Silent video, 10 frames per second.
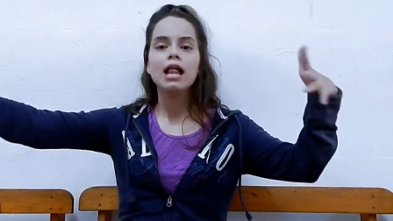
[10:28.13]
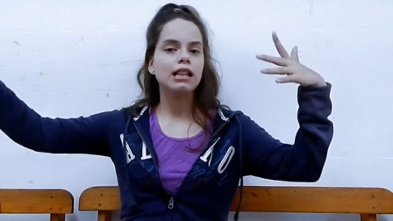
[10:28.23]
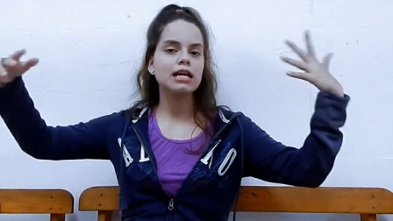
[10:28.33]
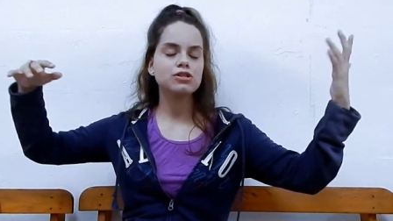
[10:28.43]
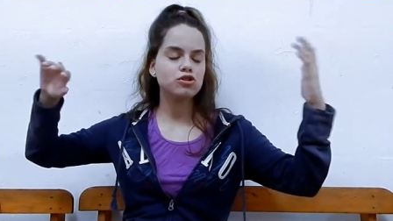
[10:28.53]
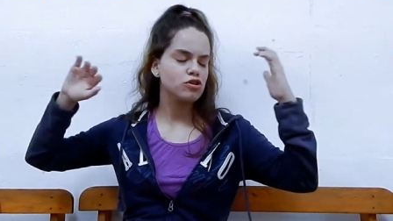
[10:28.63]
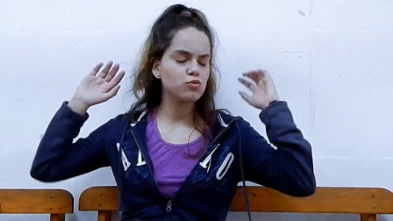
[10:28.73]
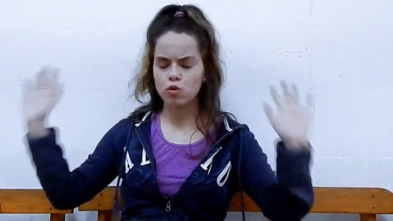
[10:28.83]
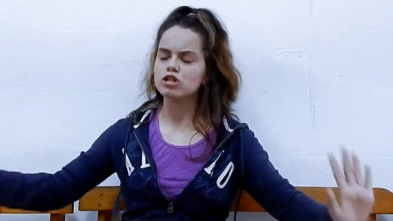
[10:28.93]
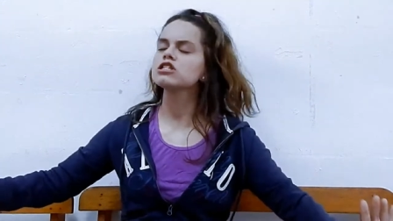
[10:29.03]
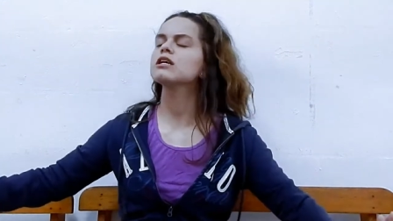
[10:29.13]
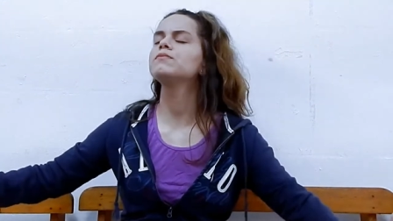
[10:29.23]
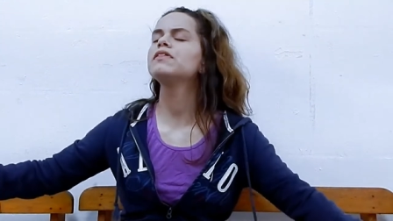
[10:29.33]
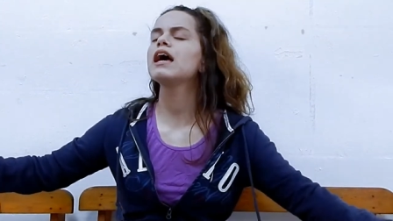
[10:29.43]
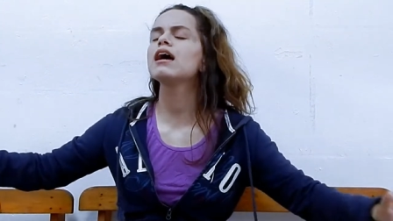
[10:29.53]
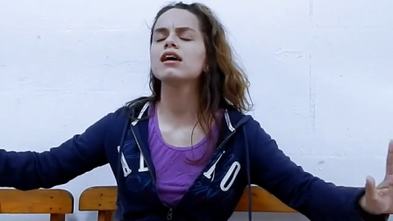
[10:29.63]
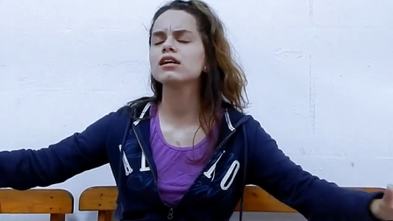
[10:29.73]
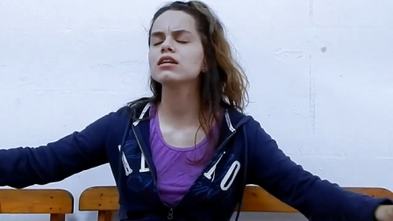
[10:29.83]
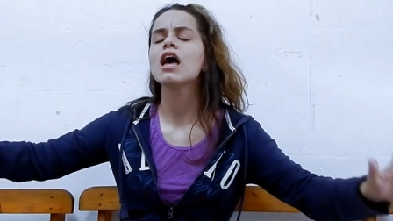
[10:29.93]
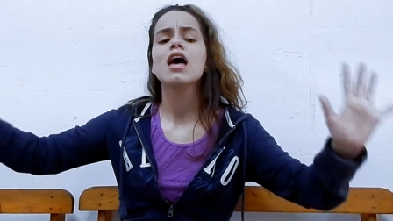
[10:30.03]
let's just worship
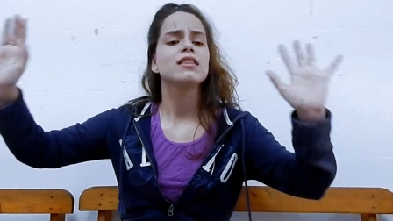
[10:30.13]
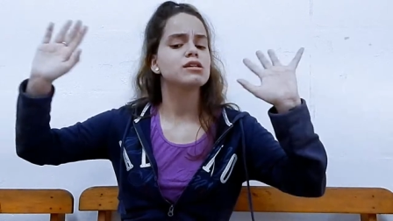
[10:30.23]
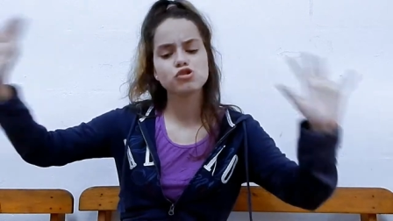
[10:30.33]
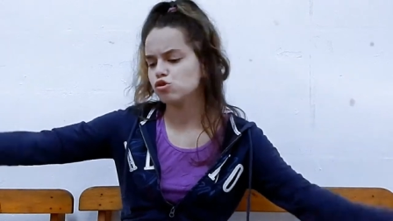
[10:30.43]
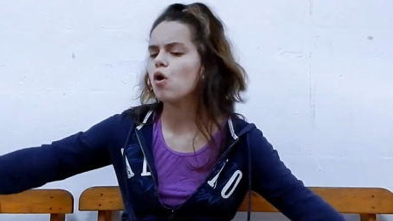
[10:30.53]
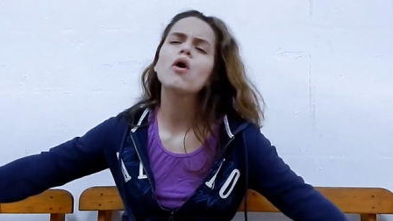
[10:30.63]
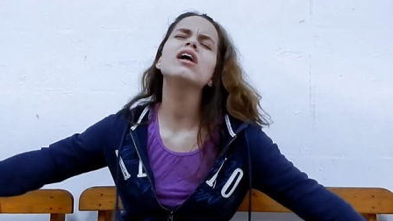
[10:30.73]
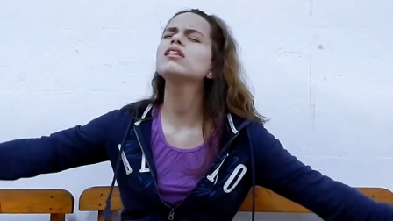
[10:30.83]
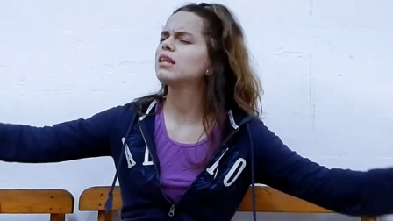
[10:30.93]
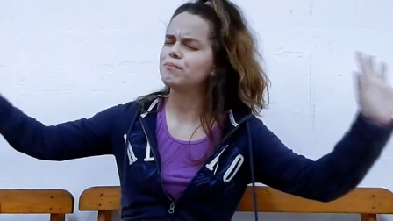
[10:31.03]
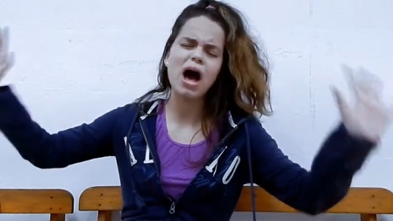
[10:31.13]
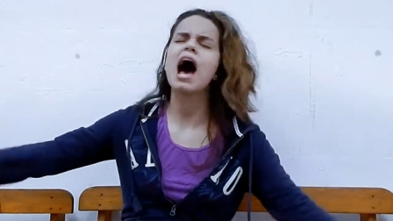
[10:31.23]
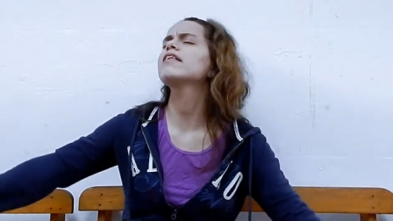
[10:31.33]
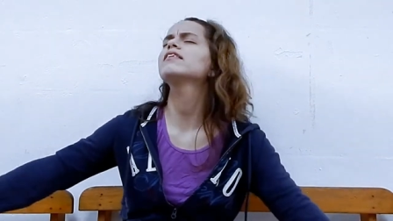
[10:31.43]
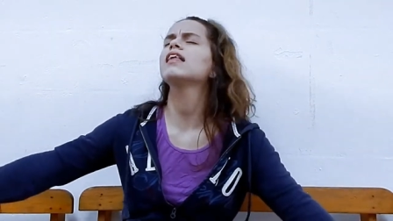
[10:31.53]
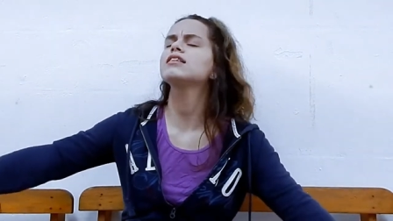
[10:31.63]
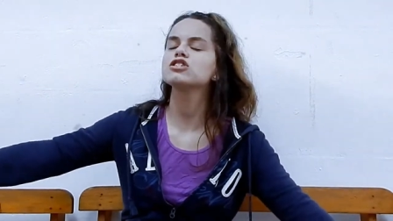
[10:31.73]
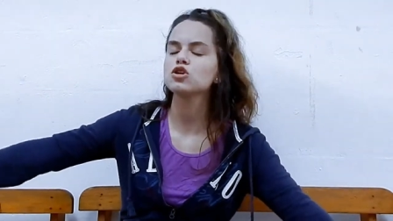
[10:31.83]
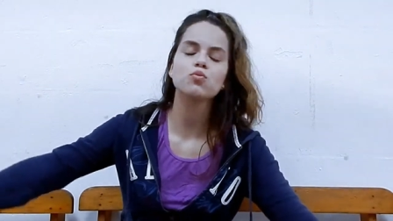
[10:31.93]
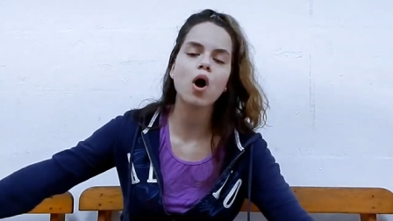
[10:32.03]
there, the soil, the path that
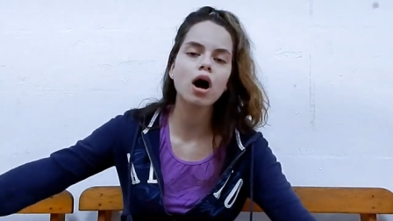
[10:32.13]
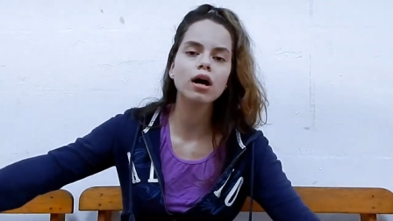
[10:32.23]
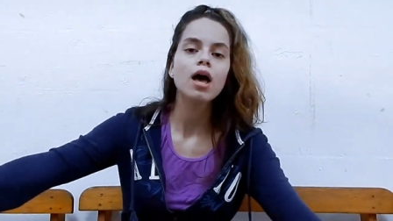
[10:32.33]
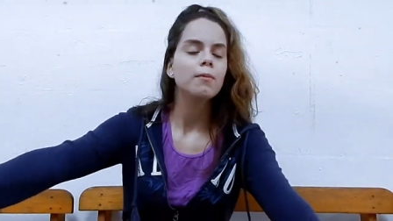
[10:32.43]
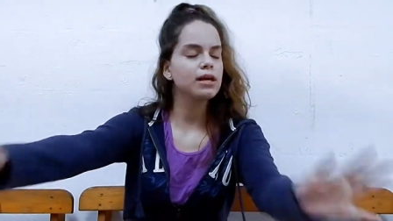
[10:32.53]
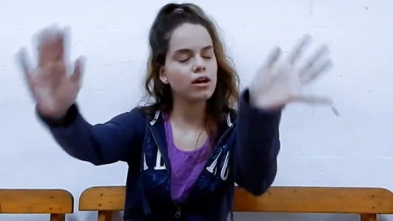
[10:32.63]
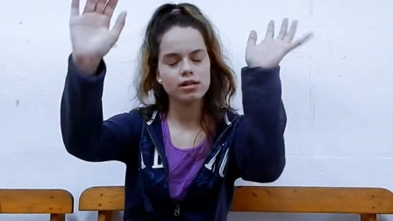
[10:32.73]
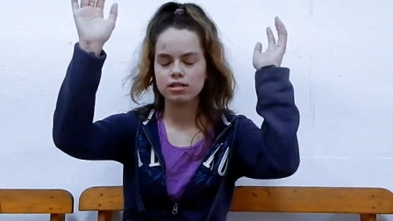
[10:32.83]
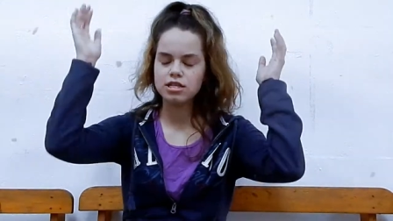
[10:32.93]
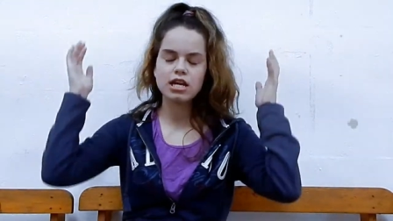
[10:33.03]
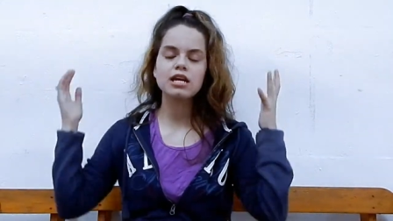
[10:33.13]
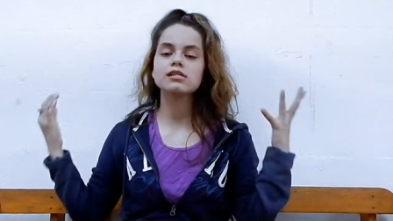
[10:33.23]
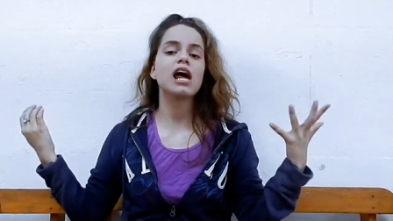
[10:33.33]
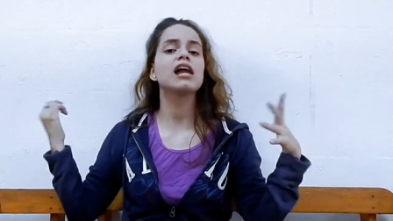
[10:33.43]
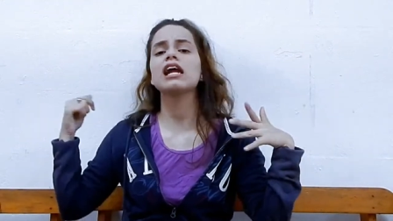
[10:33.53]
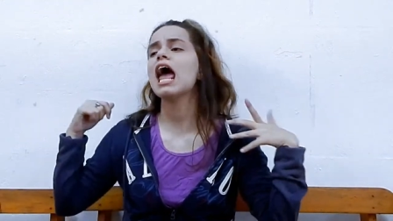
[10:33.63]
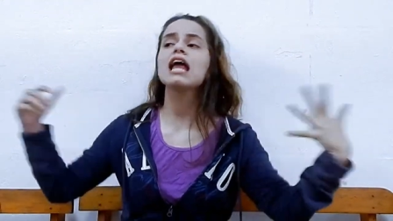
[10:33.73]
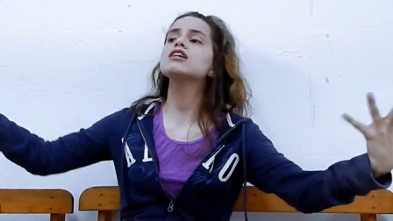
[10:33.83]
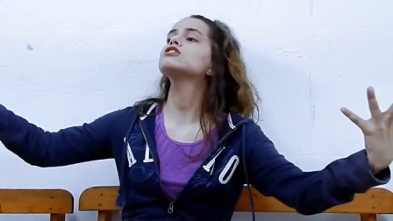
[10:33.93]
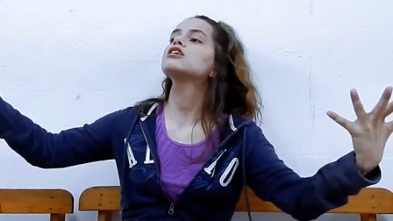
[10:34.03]
she walked because she's an
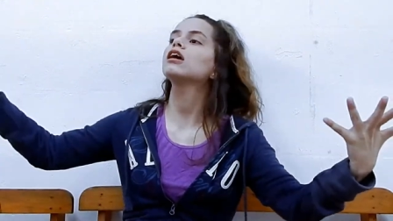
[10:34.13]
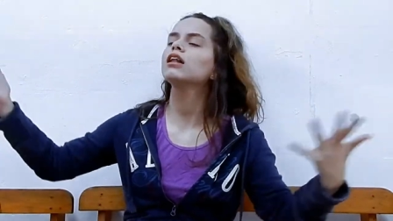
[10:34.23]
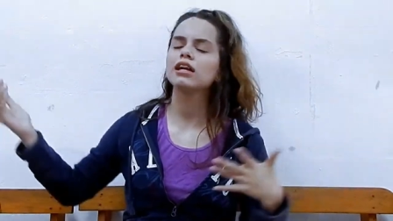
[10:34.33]
angel,